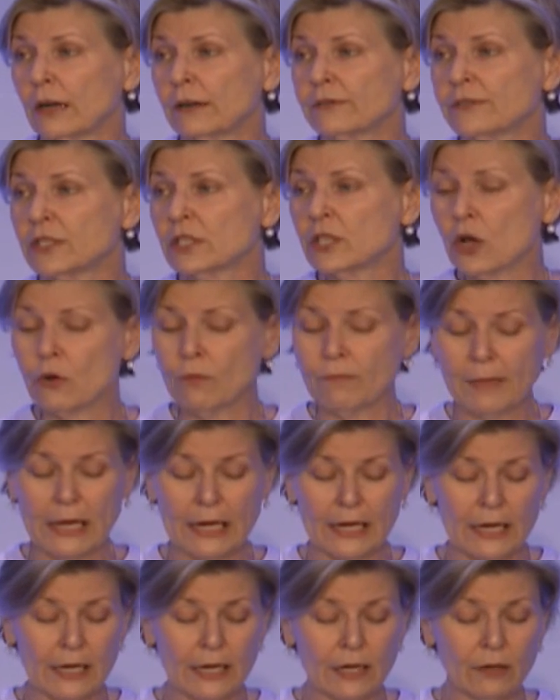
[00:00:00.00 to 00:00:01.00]
of so
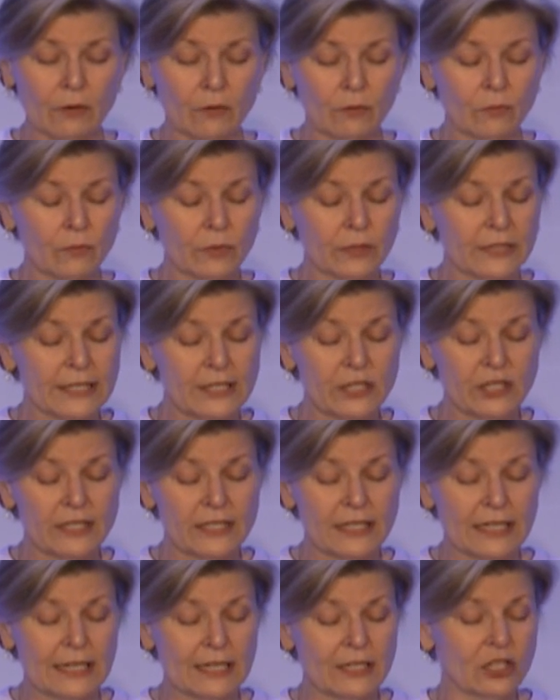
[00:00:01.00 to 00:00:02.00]
many religious
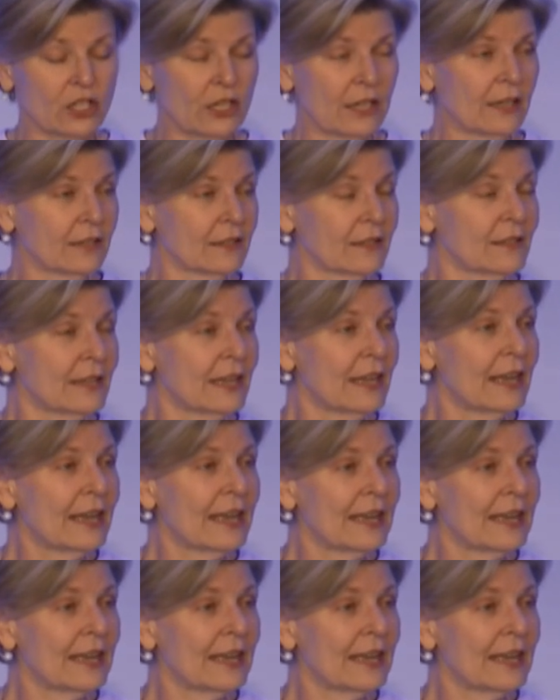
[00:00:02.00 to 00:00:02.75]
teachings